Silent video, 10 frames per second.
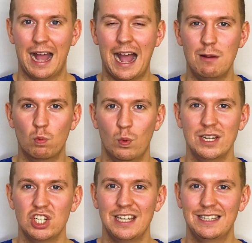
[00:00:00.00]
I'm
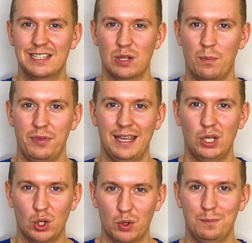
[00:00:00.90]
wishing something
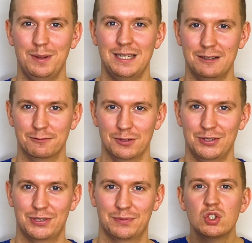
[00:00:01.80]
could be different.